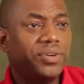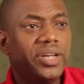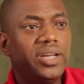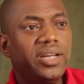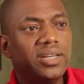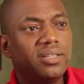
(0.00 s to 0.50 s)

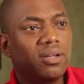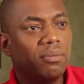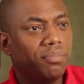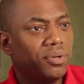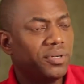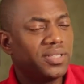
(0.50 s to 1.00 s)
degree in
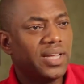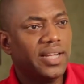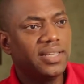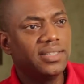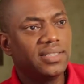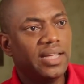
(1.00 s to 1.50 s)
computer
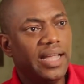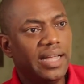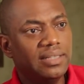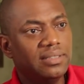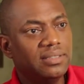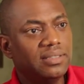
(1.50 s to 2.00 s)
science
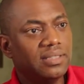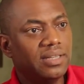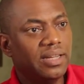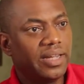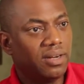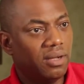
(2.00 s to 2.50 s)

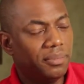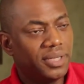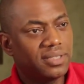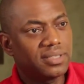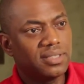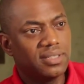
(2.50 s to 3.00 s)
and
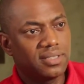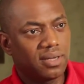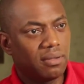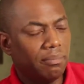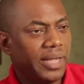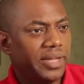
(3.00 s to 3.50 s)
economics.
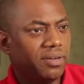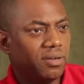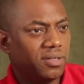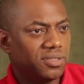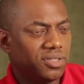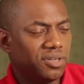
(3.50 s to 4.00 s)
It's a
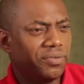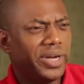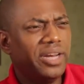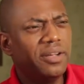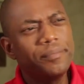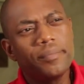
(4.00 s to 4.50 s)
combined honors
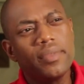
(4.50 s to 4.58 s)
degree.